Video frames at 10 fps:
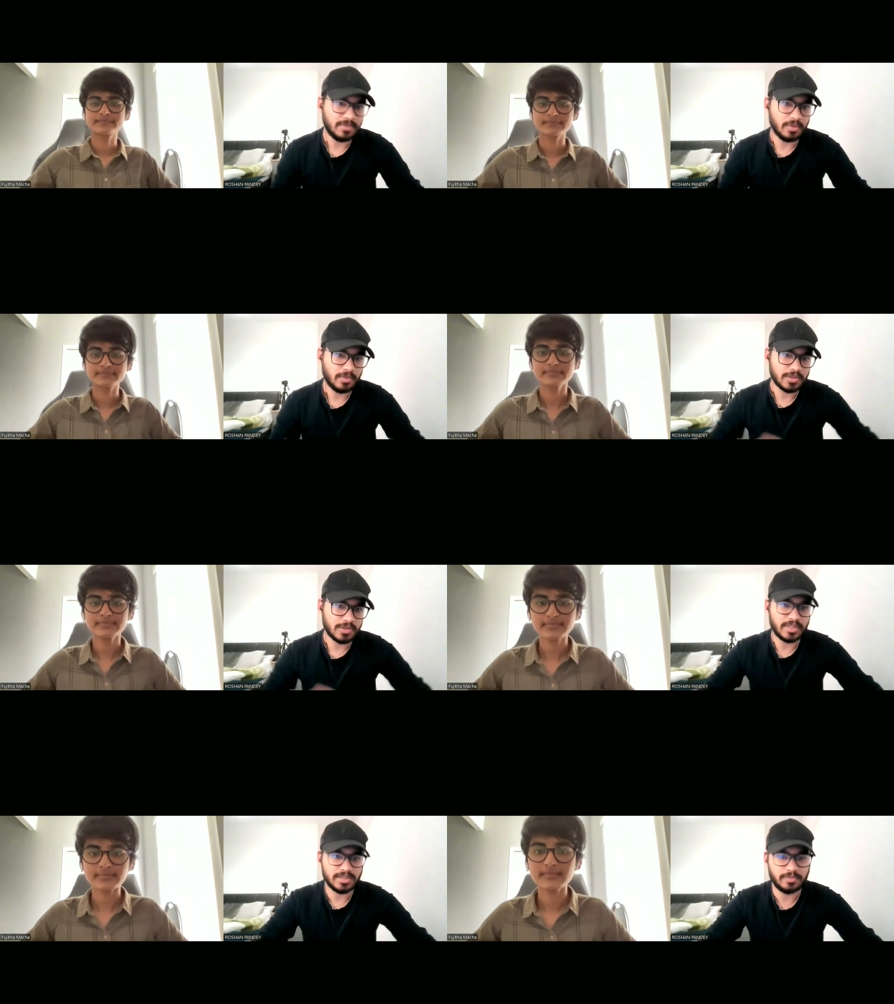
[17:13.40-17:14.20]
Speaker 1: diploma
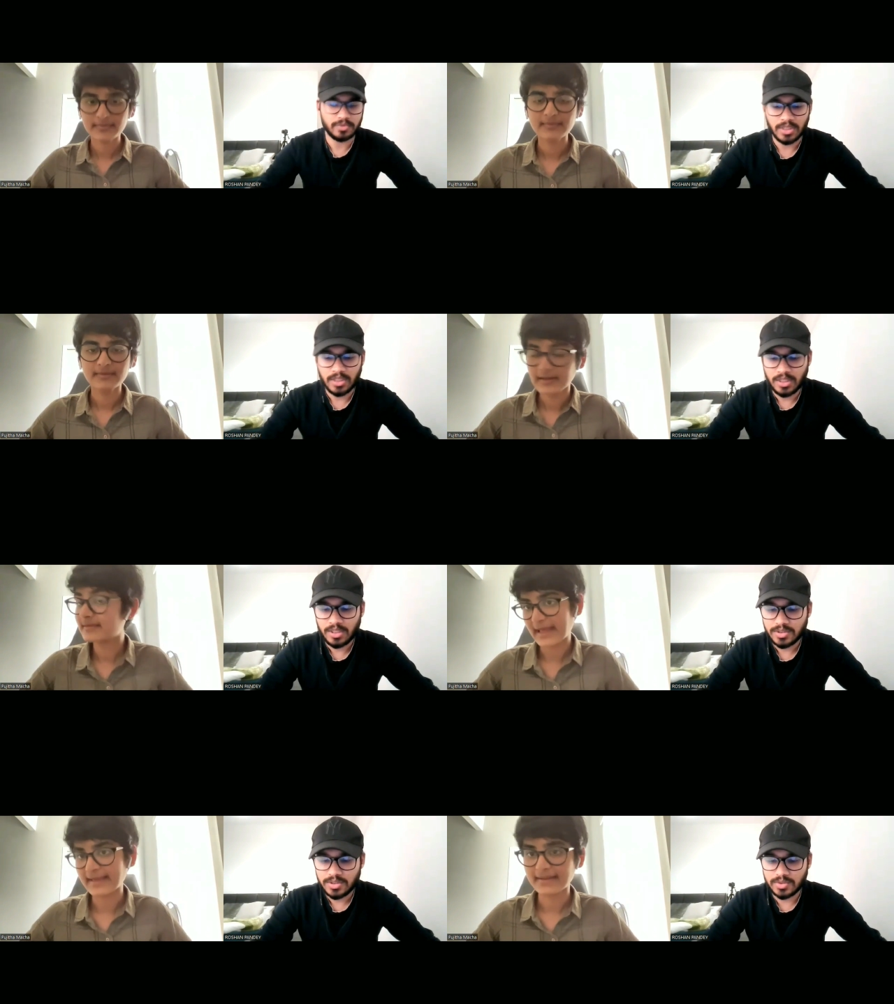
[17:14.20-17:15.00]
also. I suppose.
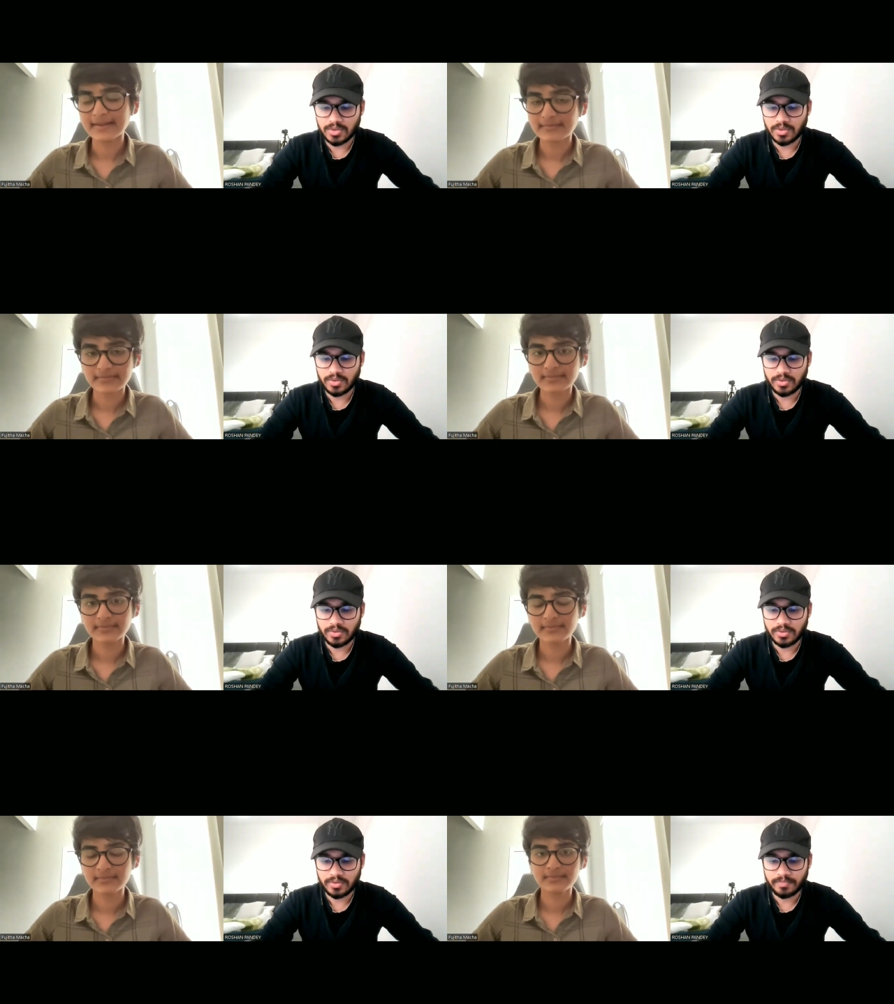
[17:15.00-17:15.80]
Exactly.
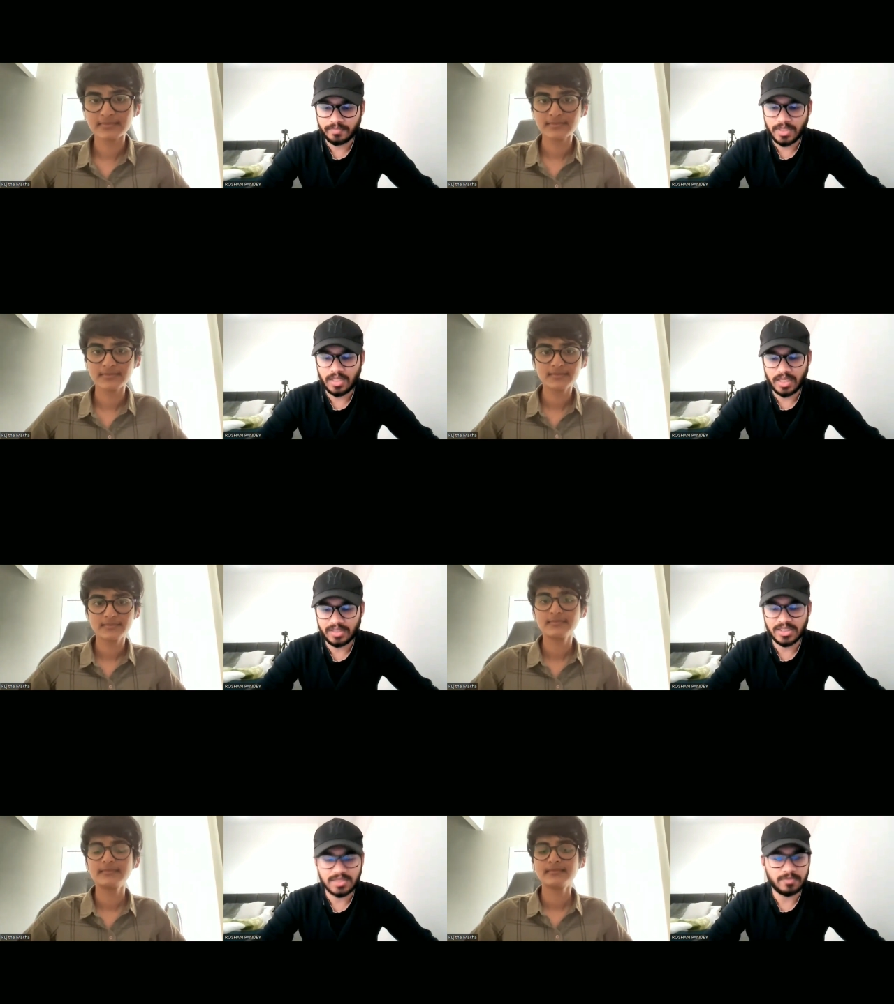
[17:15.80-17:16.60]
So yeah. yeah, I
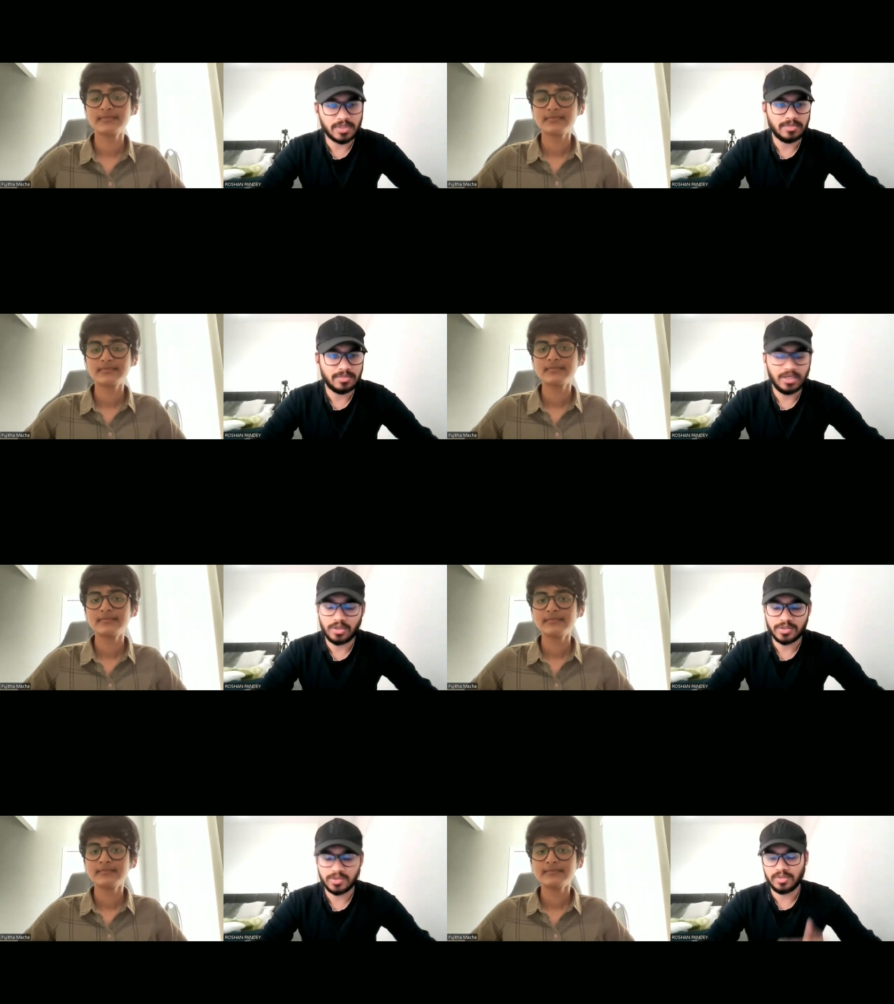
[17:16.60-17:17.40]
think it is possible. And
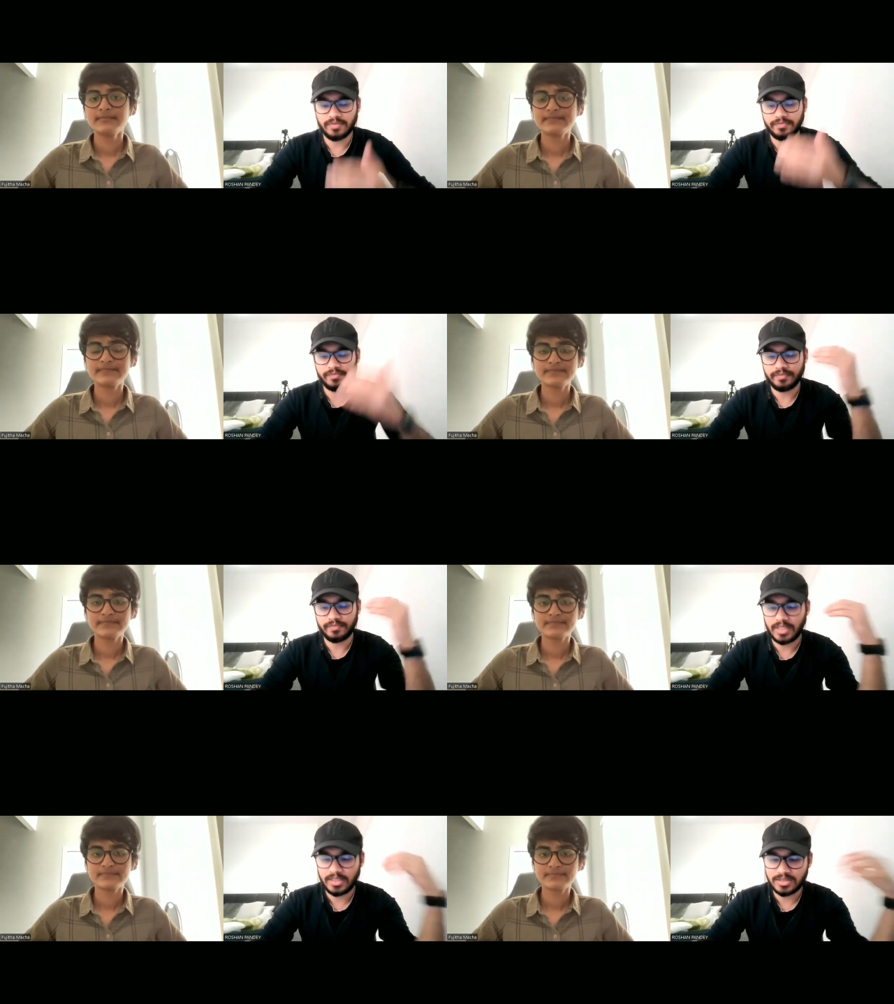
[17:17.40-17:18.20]
also, if
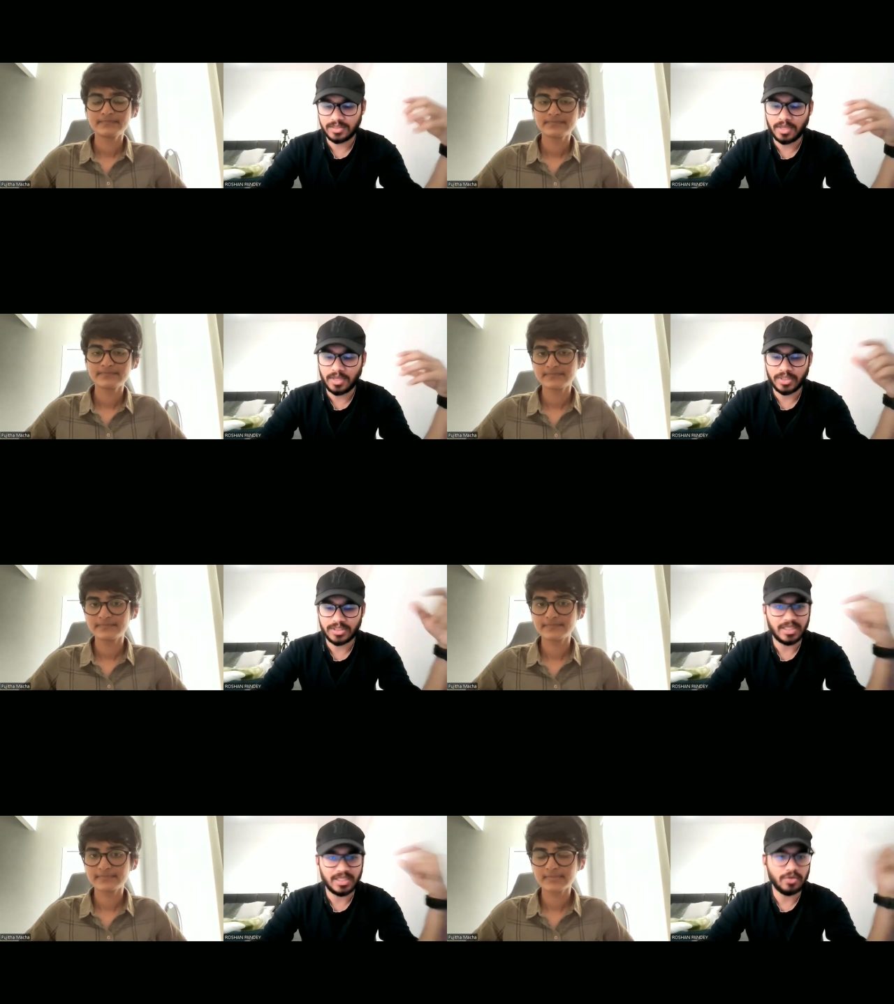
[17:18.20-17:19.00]
there is some doubt, I
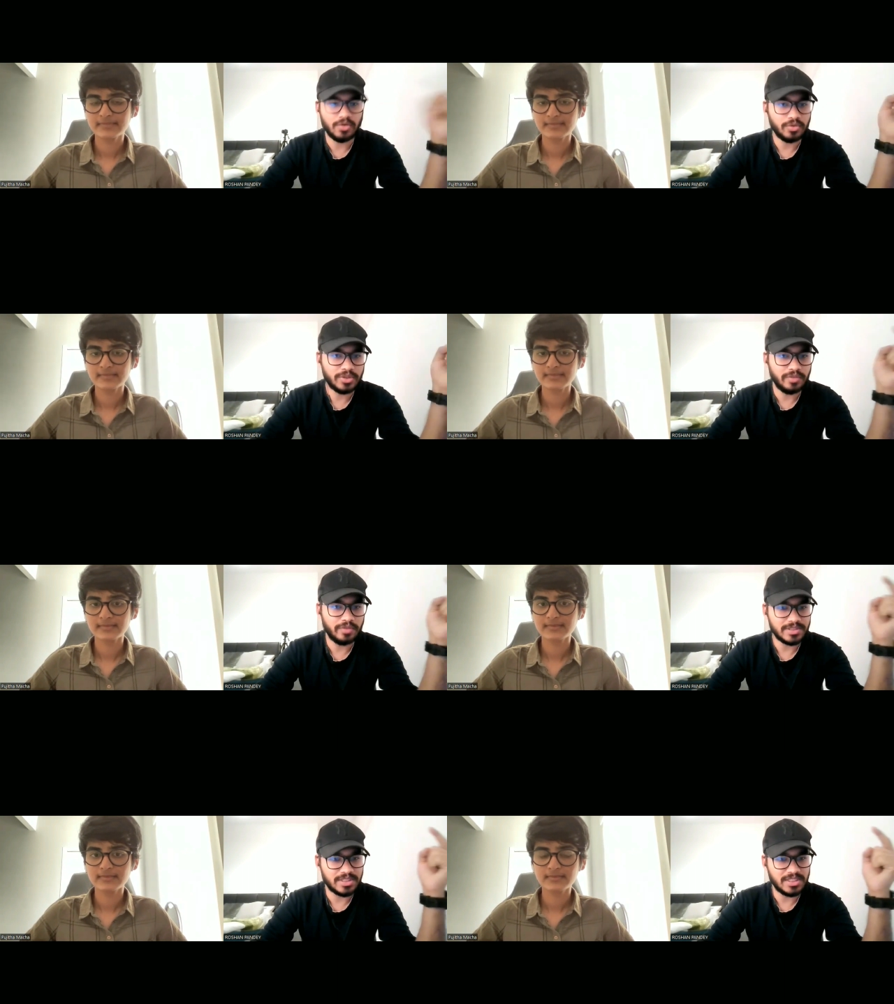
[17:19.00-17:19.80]
think they can go to the
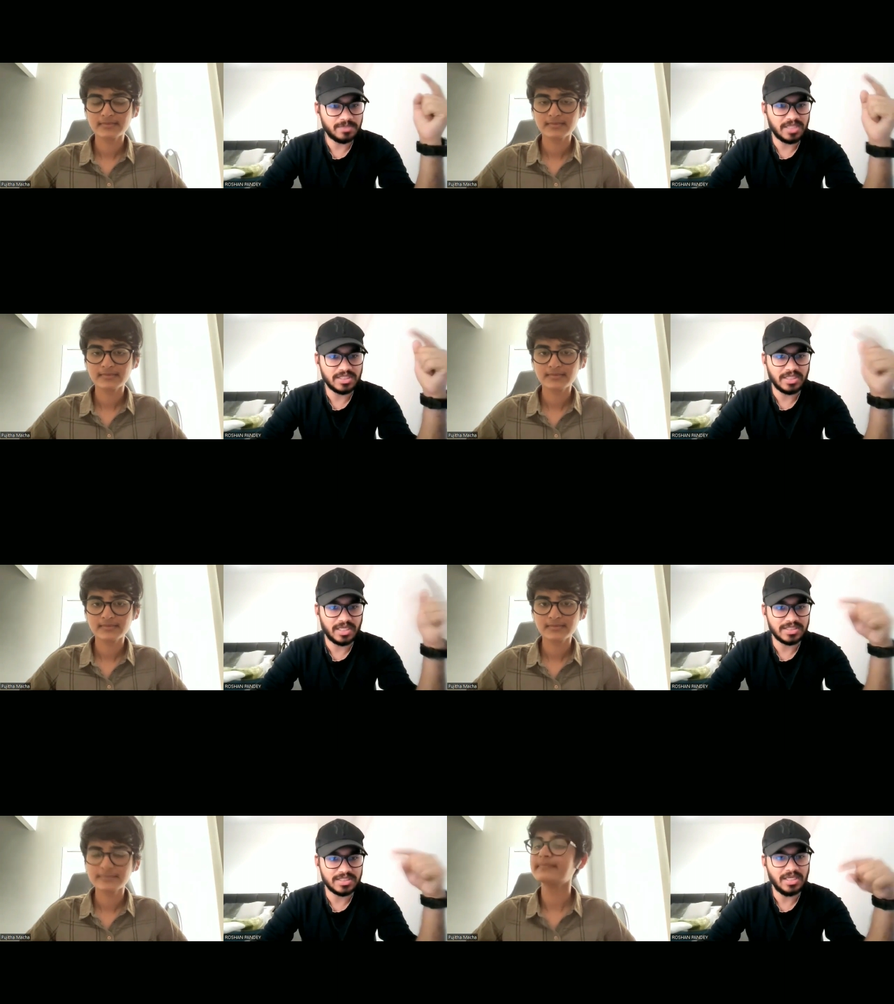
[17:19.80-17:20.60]
university's page and they
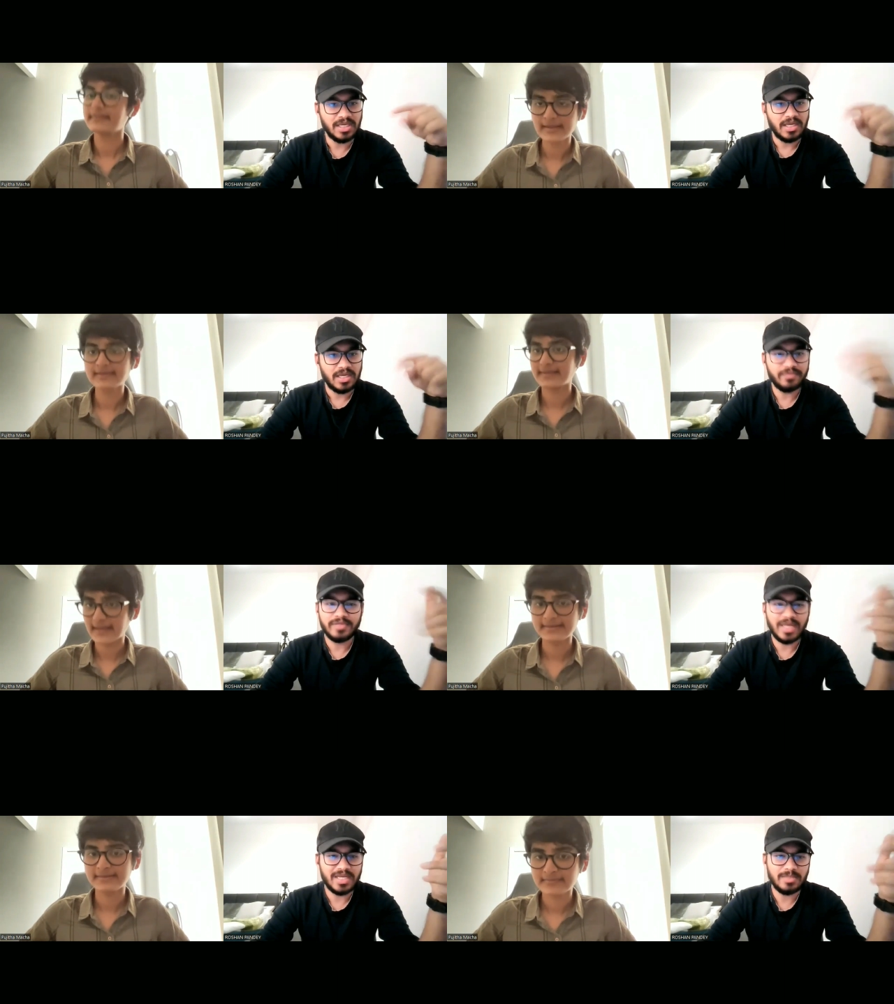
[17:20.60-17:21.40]
can see exactly. if
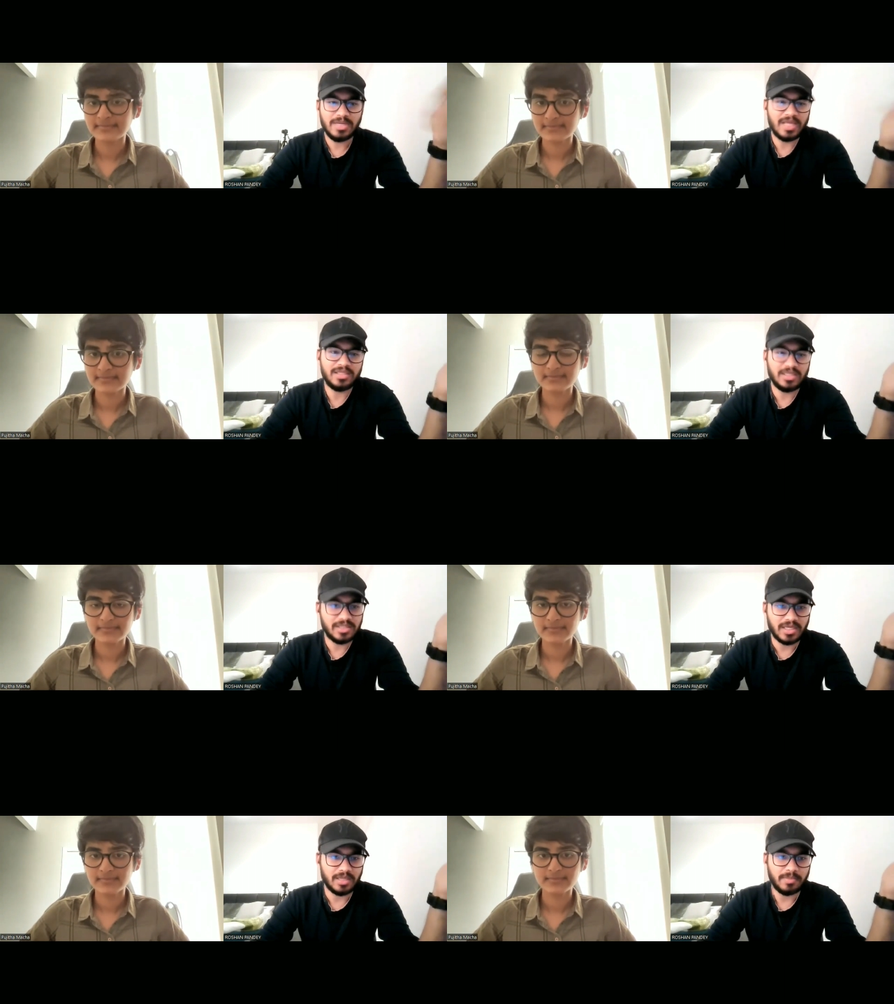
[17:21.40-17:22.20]
they are eligible. I think
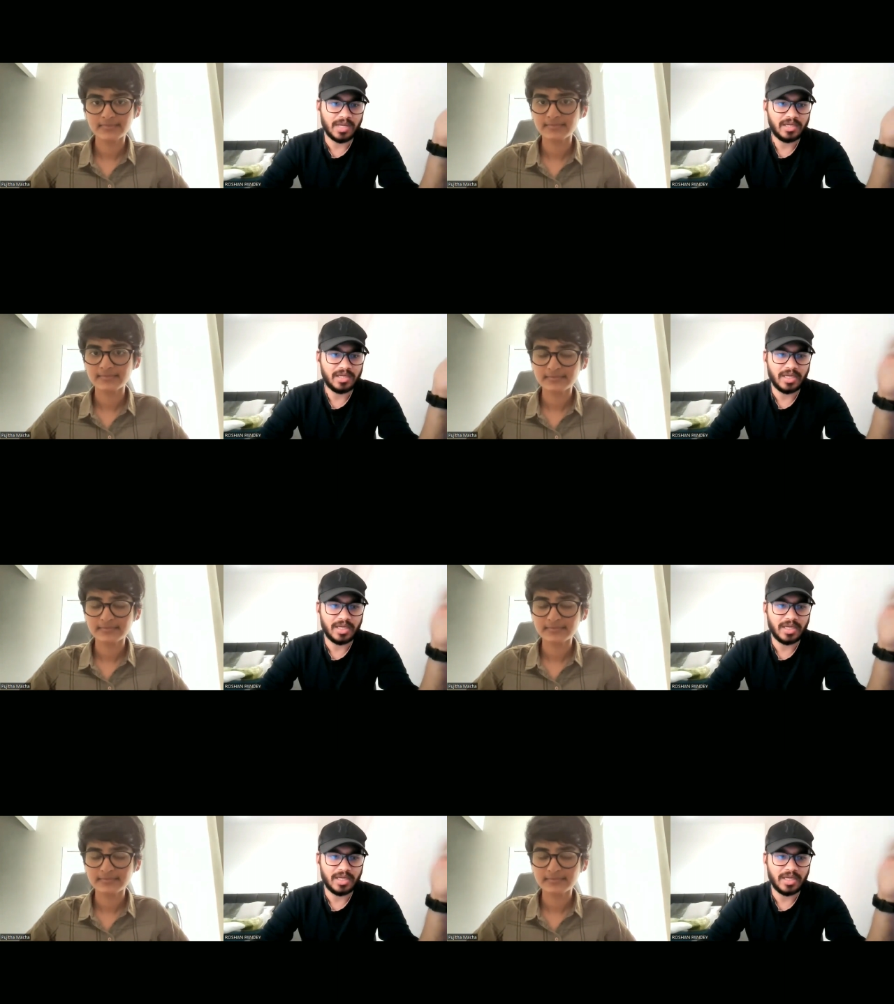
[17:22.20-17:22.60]
they can apply.